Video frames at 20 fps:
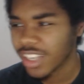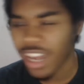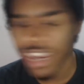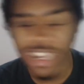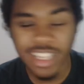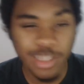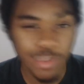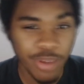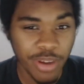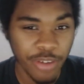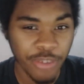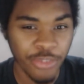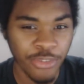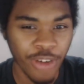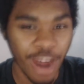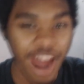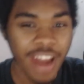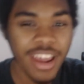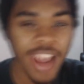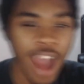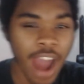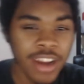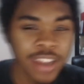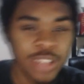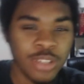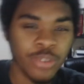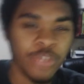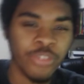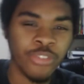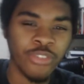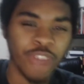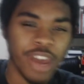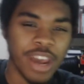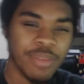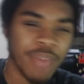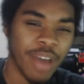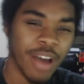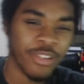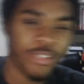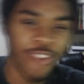That needs to be I need to
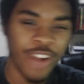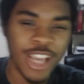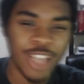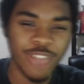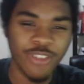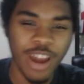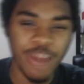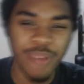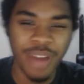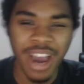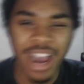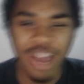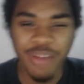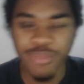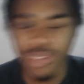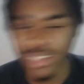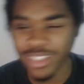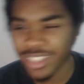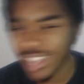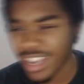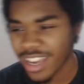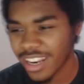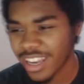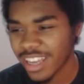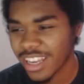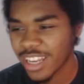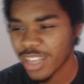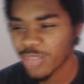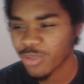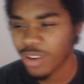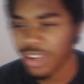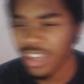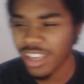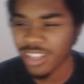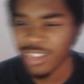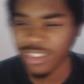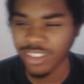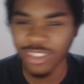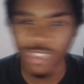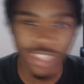frame that phrase right behind me, saying it is what it
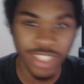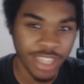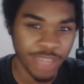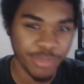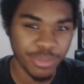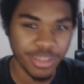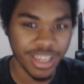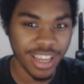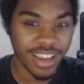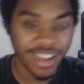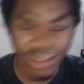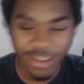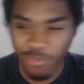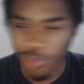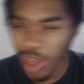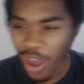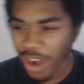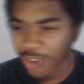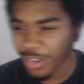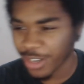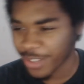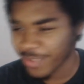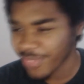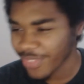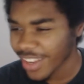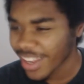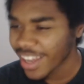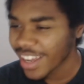is, because I just keep saying it. But anyway.